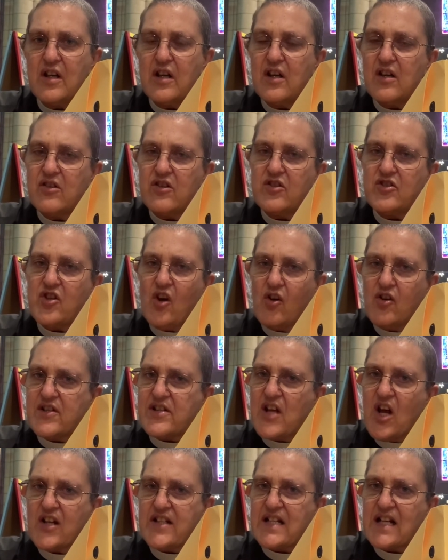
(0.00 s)
the dogs
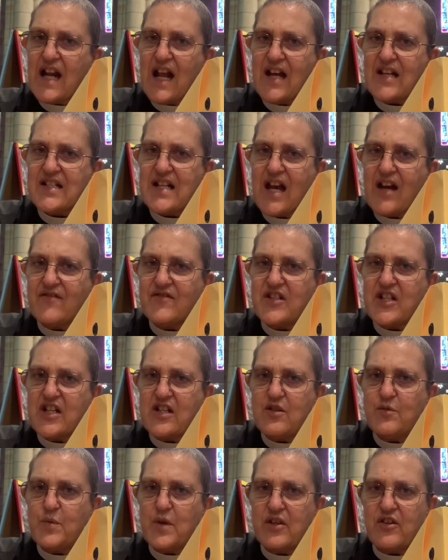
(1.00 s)
aren't allowed to have dinner
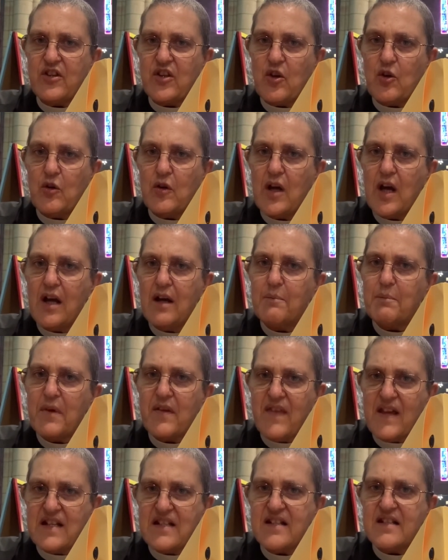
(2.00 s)
with you, but
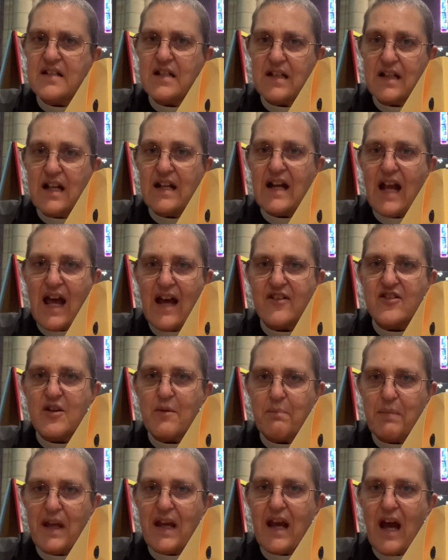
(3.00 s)
they're still allowed to
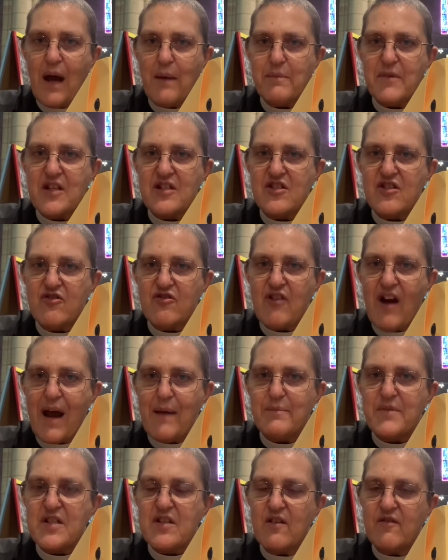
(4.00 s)
pick up the
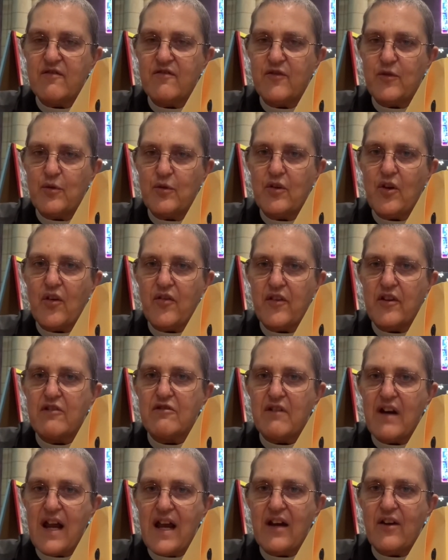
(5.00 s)
scraps that fall on the
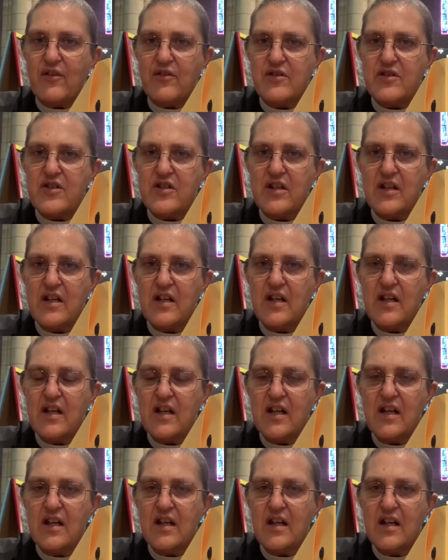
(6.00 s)
ground.
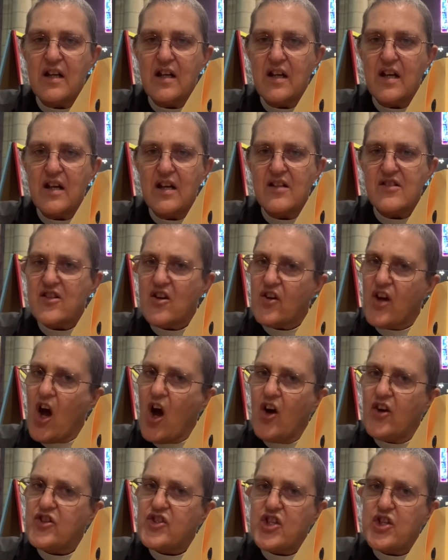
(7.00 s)
So
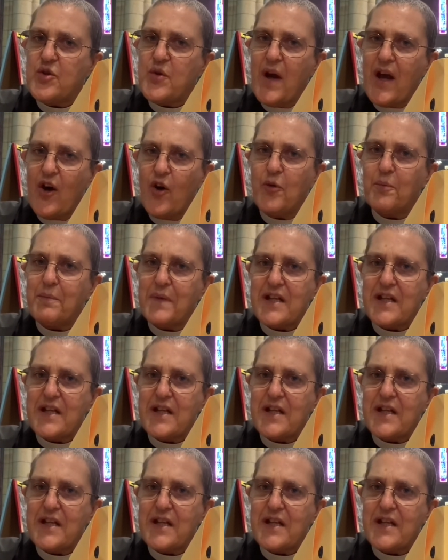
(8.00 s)
can't you help me